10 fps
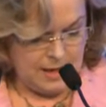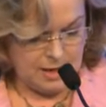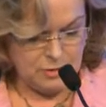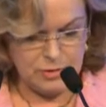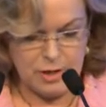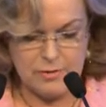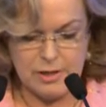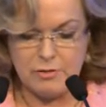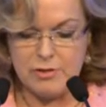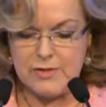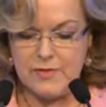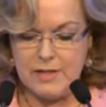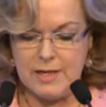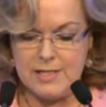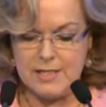Uh, you'll note that Chris
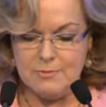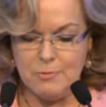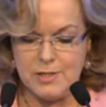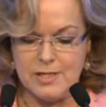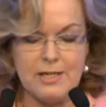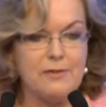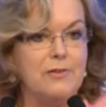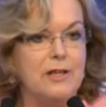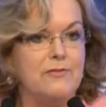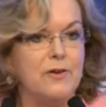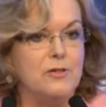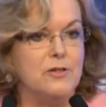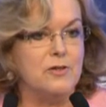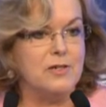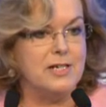Finlayson wasn't there for that photo
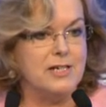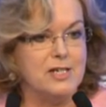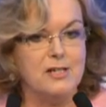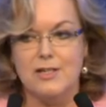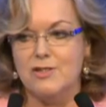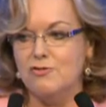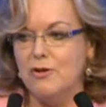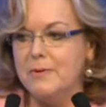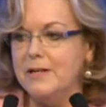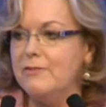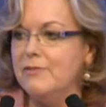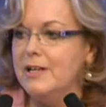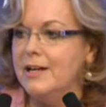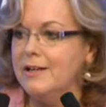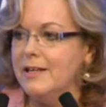because he just likes to drop in every
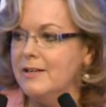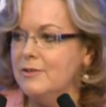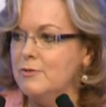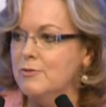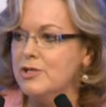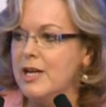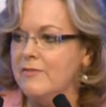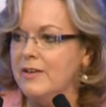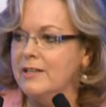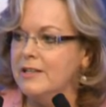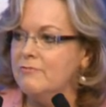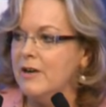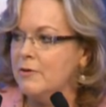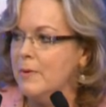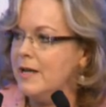now and again, cause havoc, and then
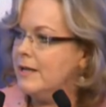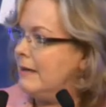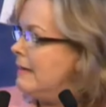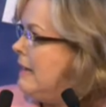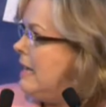run away again.